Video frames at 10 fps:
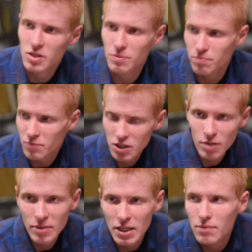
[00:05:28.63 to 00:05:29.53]
and had a
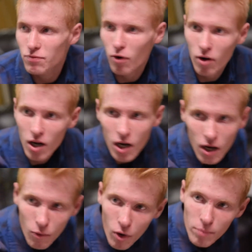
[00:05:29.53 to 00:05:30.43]
conversation with
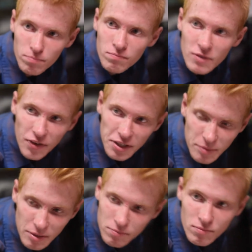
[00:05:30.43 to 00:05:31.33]
them, they
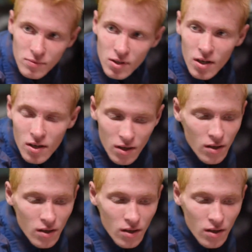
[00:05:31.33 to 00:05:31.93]
would see how